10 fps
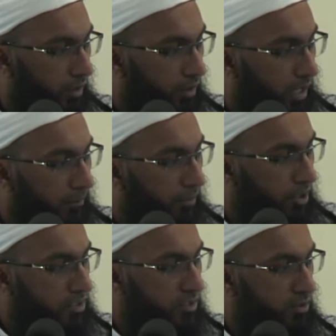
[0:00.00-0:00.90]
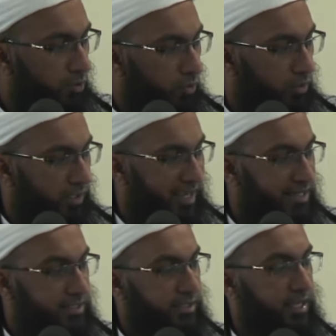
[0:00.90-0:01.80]
a person who
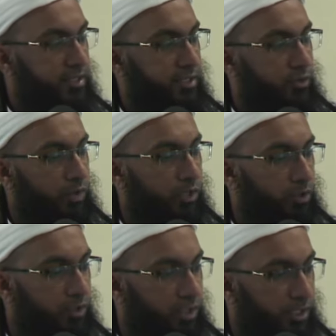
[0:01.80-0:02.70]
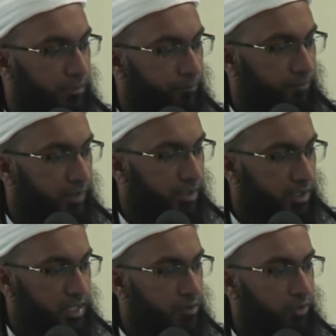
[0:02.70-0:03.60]
hesitates in doing a good deed
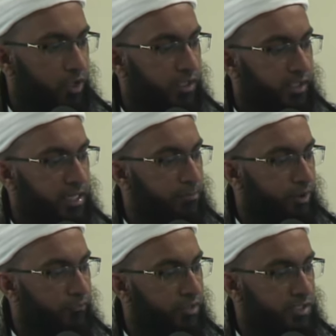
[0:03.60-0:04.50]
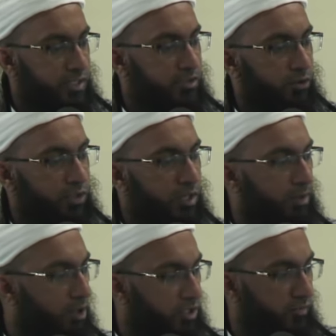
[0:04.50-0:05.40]
he will not get any preference in his good deed
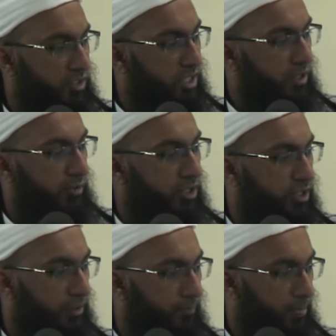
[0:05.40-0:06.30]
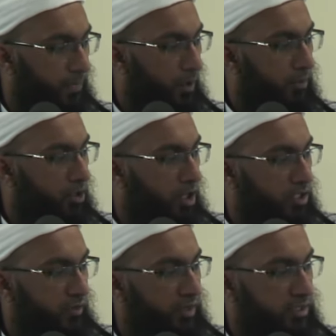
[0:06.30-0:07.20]
because of his generation or because
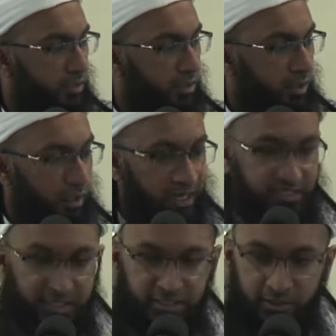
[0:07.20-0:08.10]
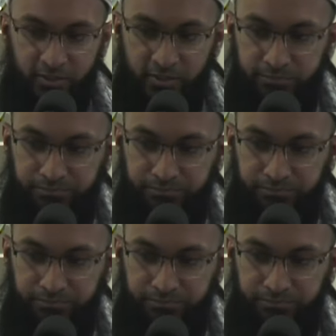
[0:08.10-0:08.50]
of his ancestors